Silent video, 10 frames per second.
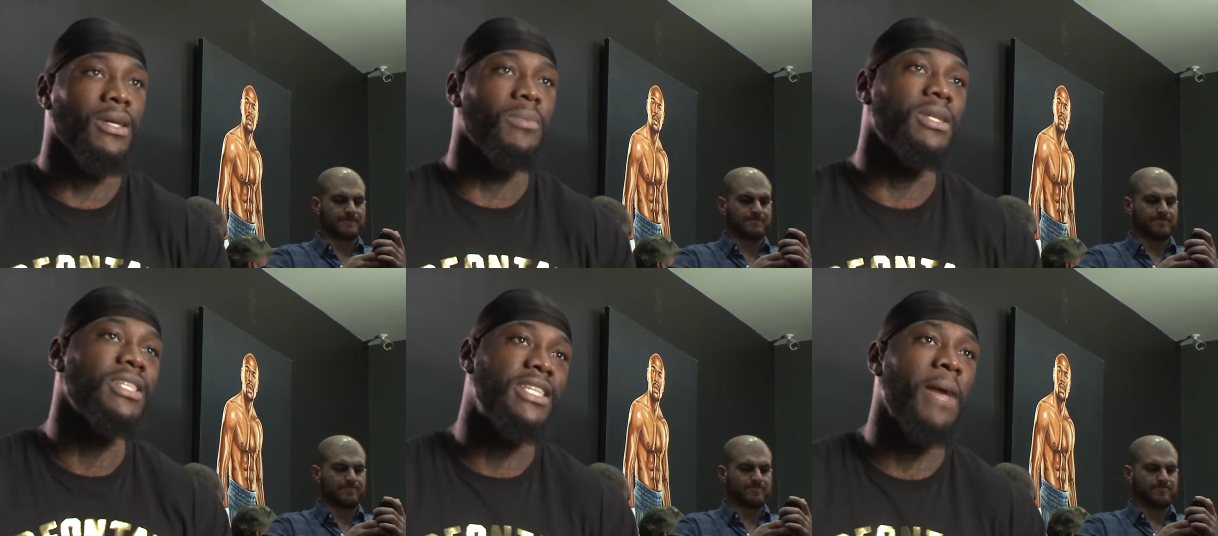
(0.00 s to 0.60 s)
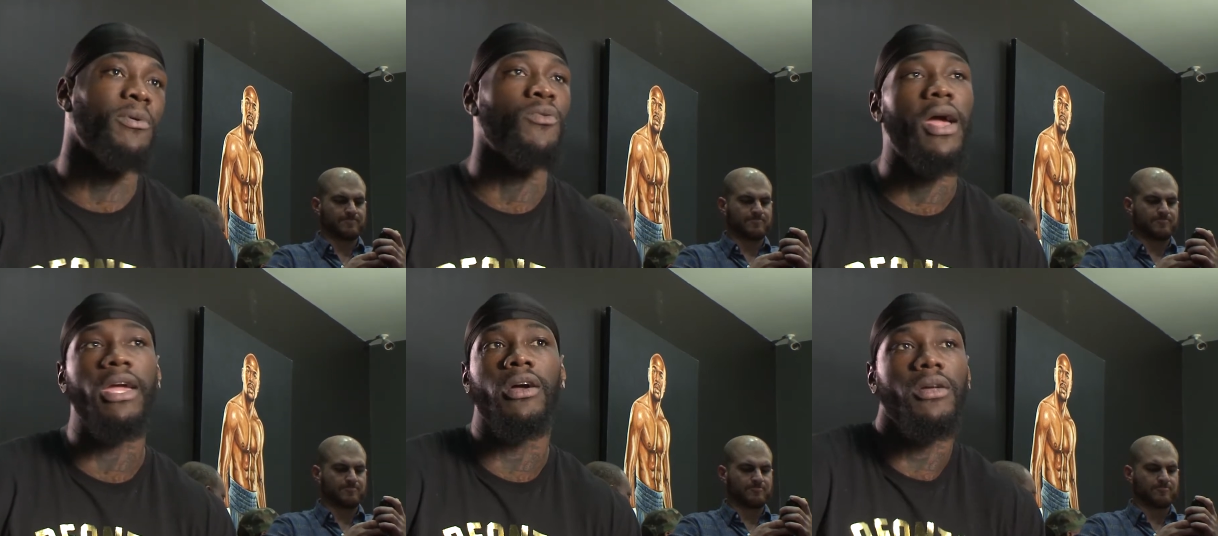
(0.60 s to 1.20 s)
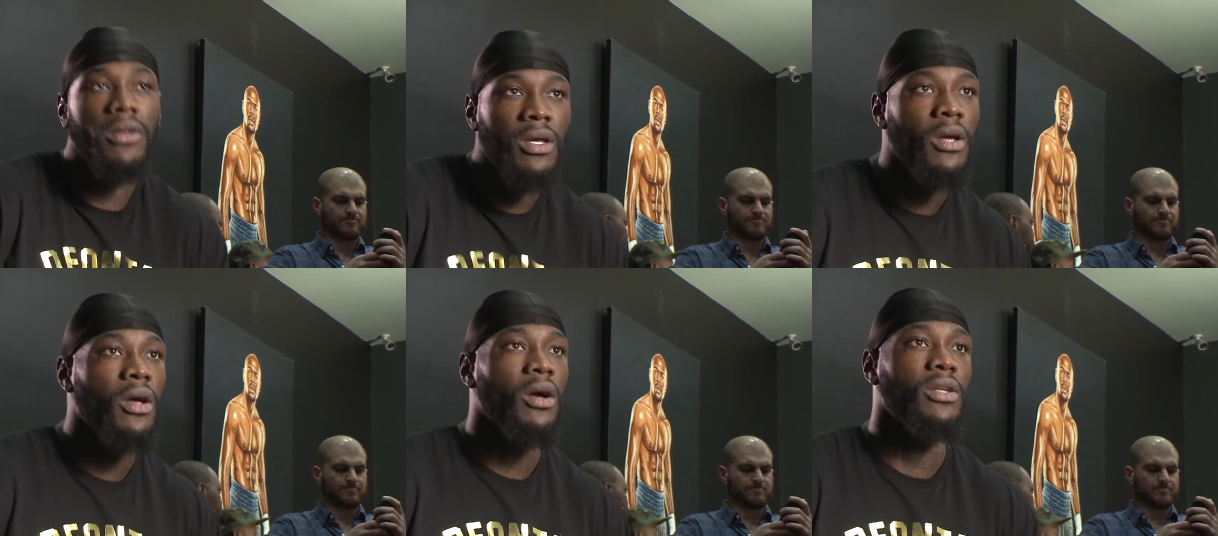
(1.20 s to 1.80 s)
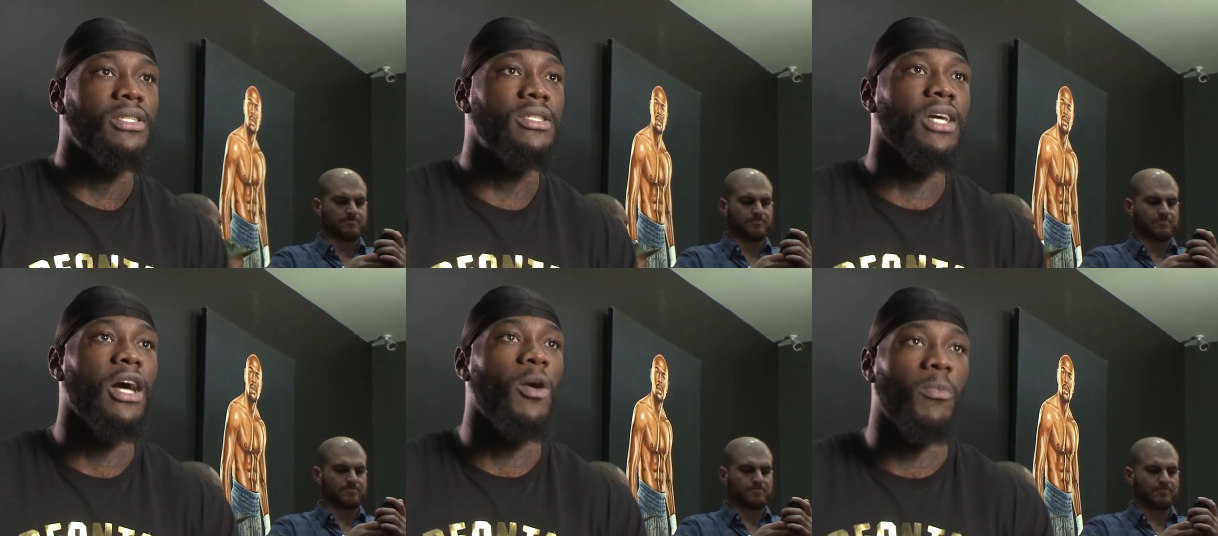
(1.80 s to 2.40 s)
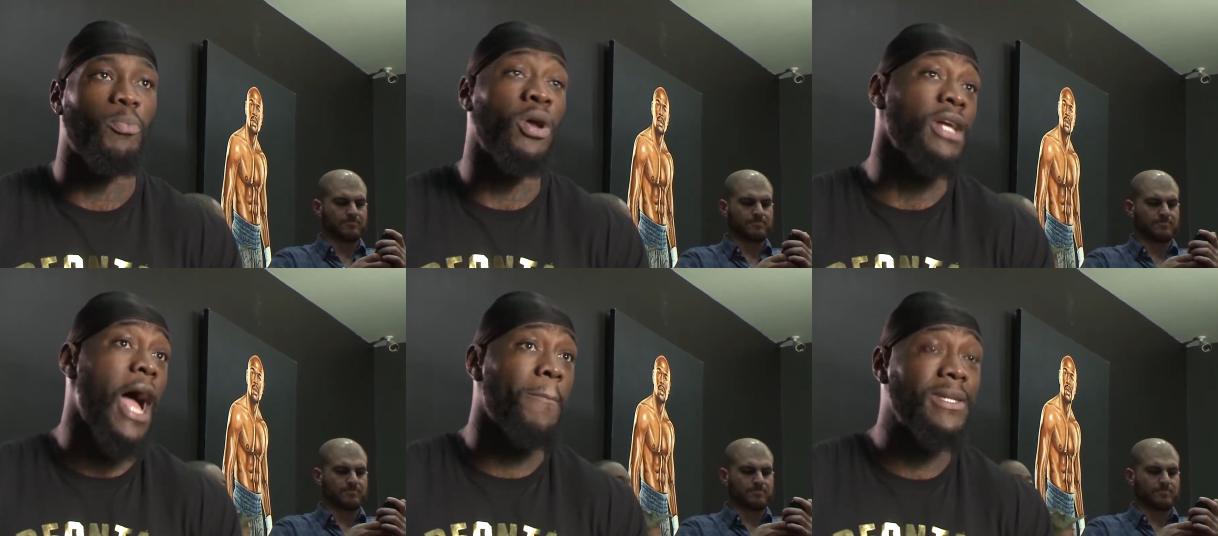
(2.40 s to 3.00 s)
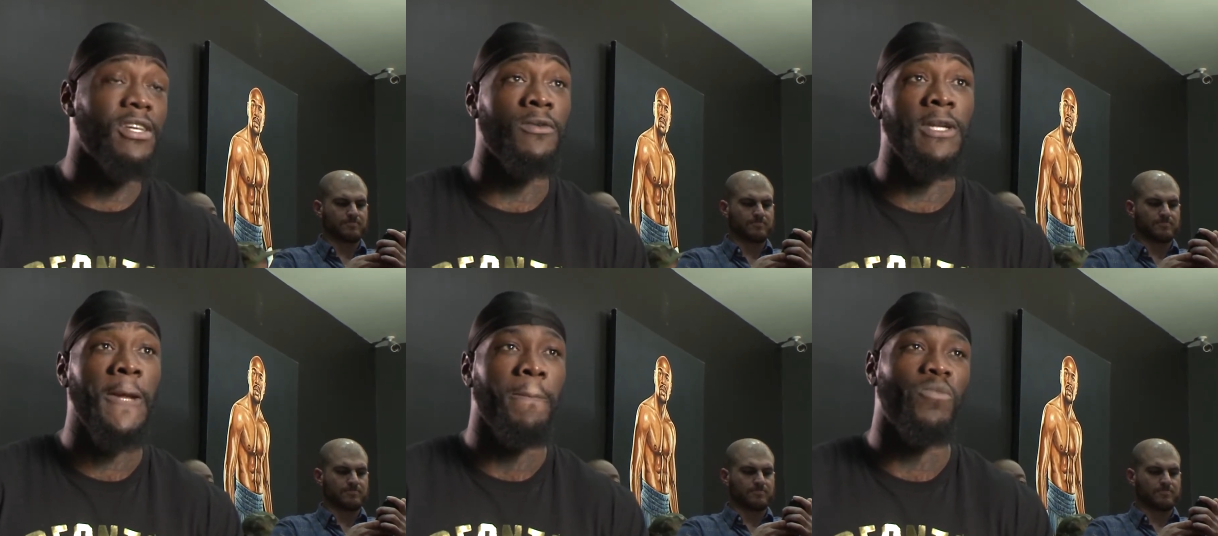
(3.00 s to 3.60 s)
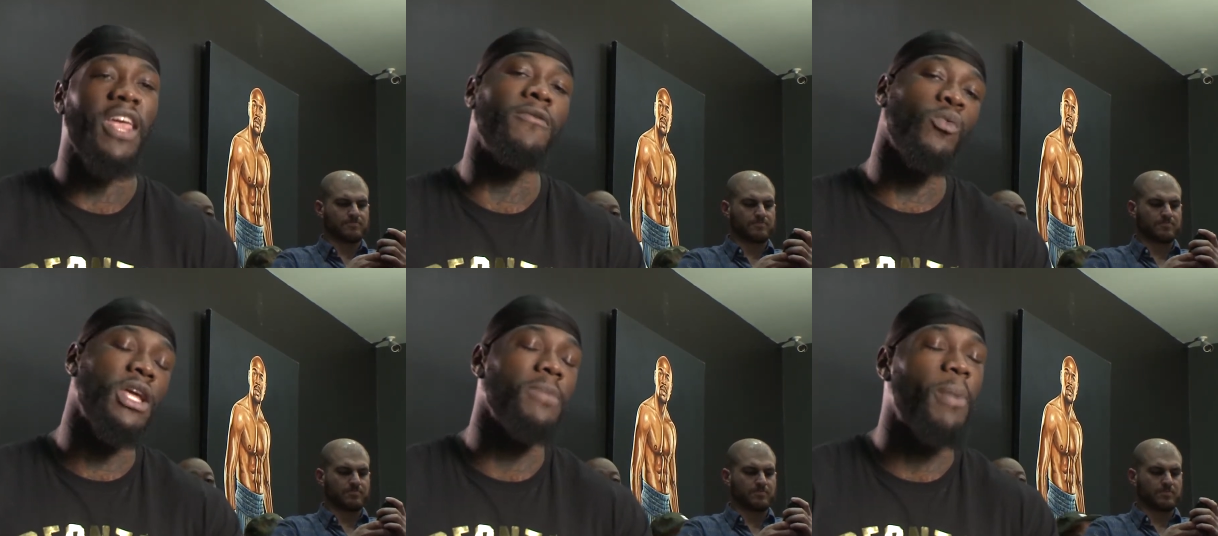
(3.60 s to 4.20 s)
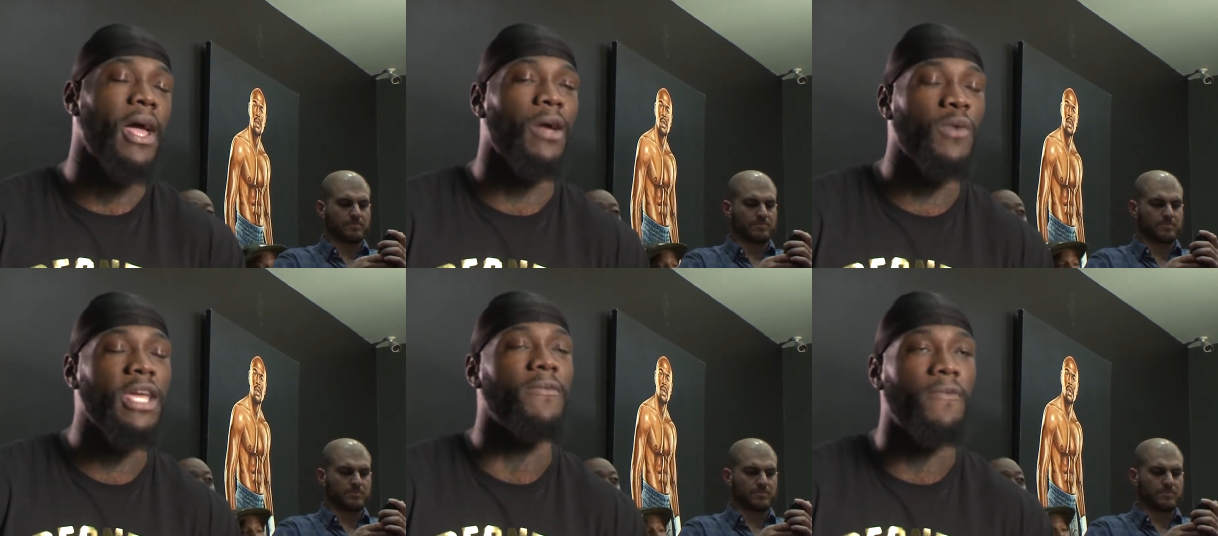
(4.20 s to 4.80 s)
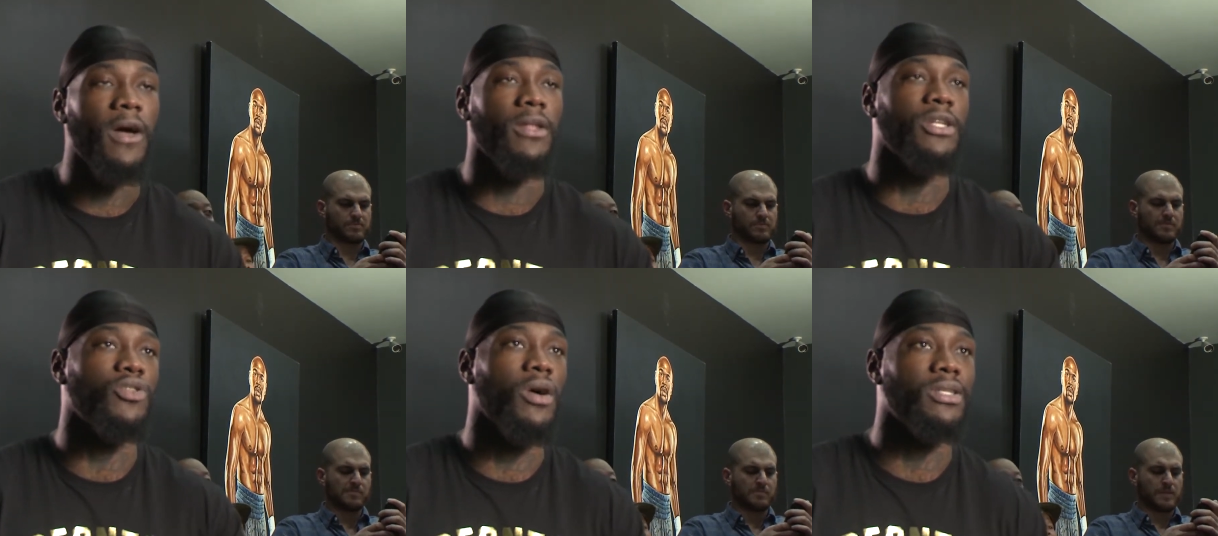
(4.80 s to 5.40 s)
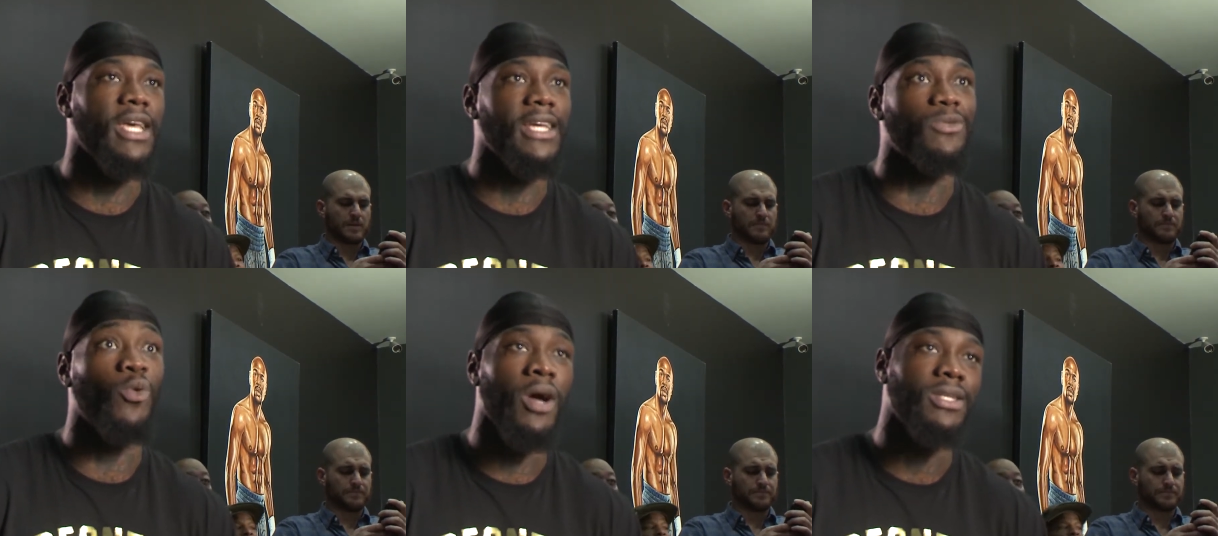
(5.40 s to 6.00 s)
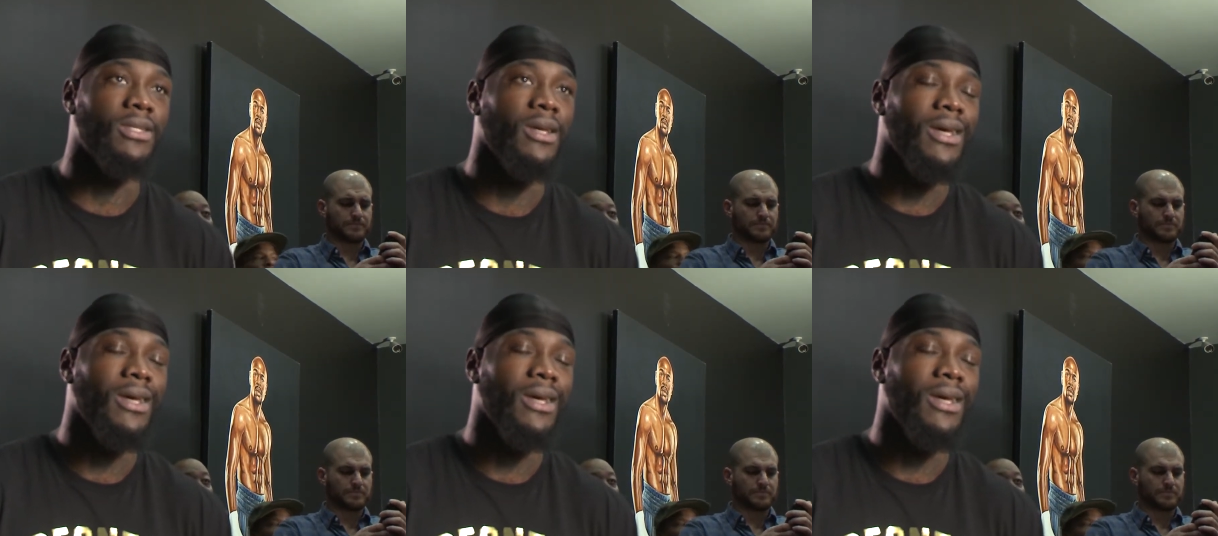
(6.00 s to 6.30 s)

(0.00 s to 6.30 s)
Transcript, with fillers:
Speaker 1: But this champion right here took up on the opportunity. Even when he failed the drug test once,